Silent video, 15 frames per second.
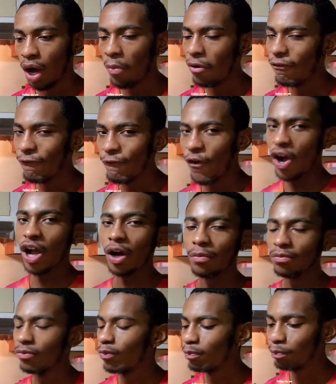I'm gonna fuck
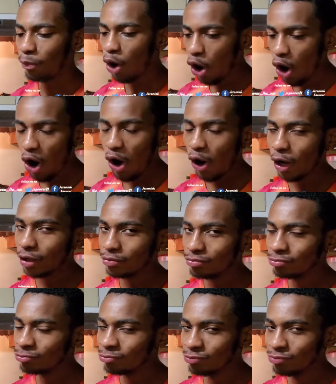up. What?